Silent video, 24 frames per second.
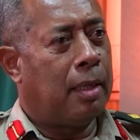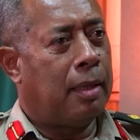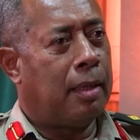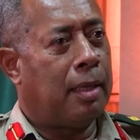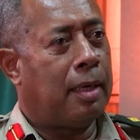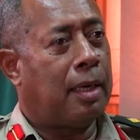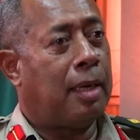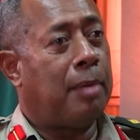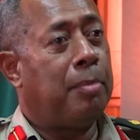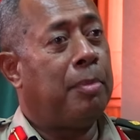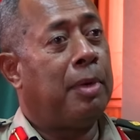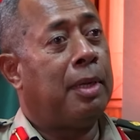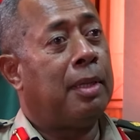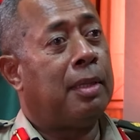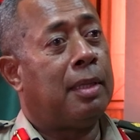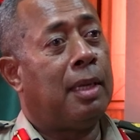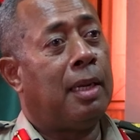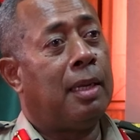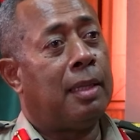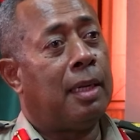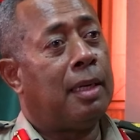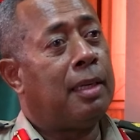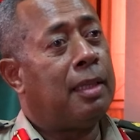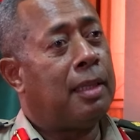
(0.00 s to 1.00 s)
that I
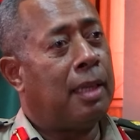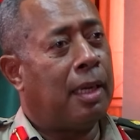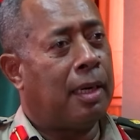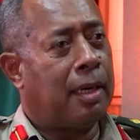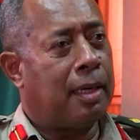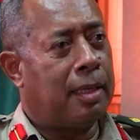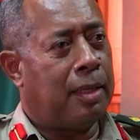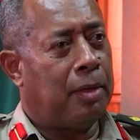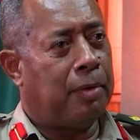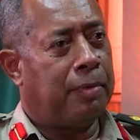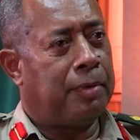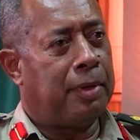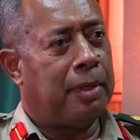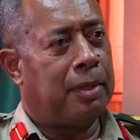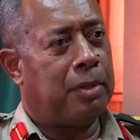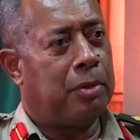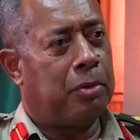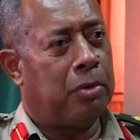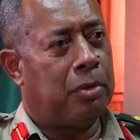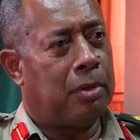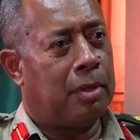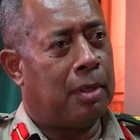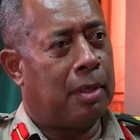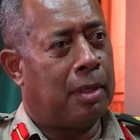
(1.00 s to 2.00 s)
maintain the integrity of the
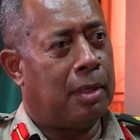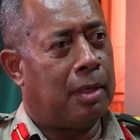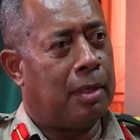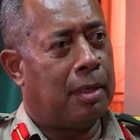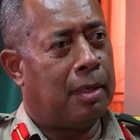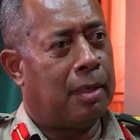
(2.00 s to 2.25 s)
institution.